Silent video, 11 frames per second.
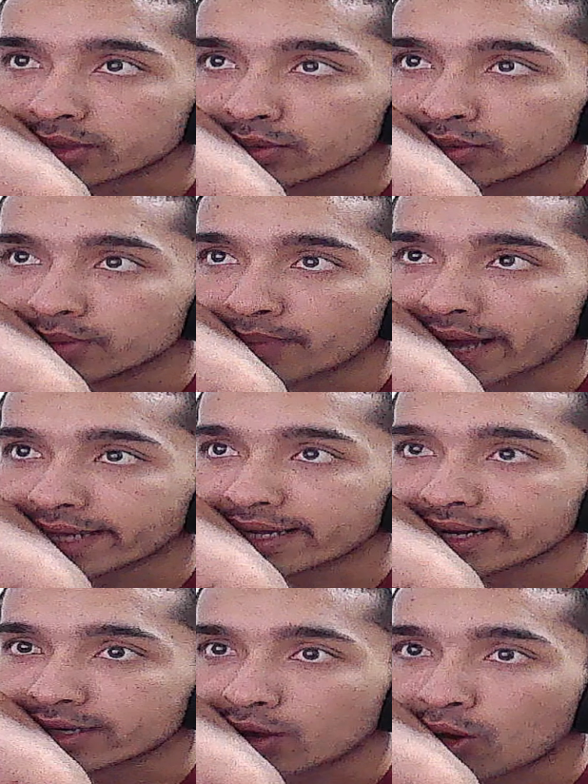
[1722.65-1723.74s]
migrate
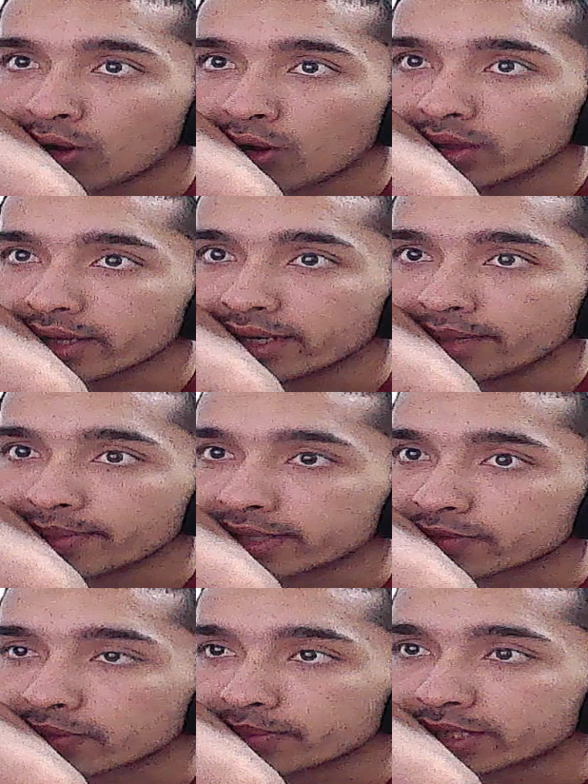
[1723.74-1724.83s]
all elements
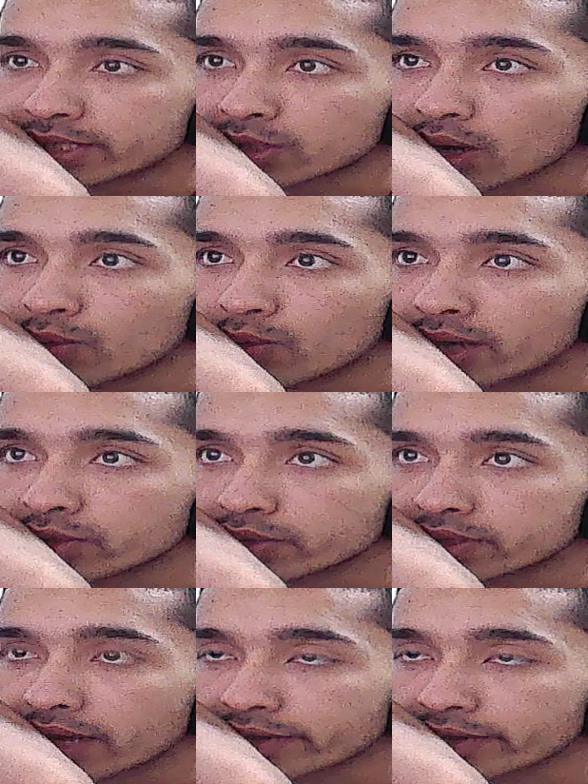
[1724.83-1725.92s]
from stack 1 to
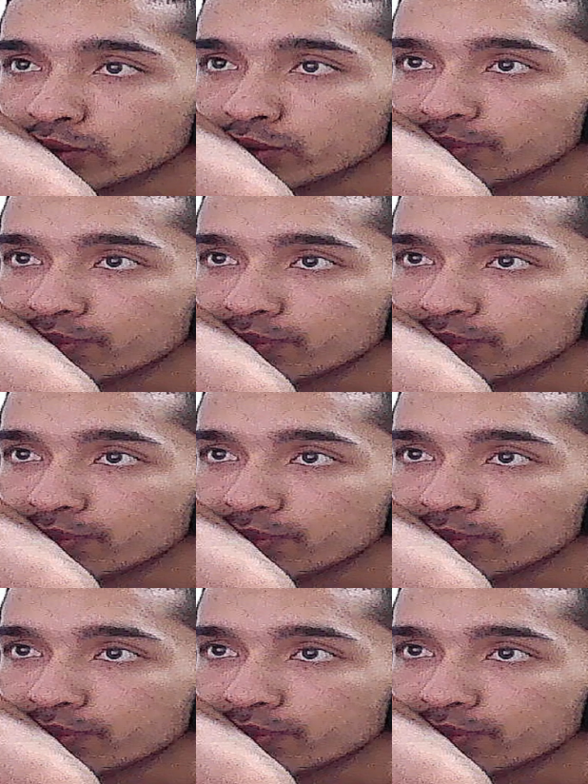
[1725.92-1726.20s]
stack 2,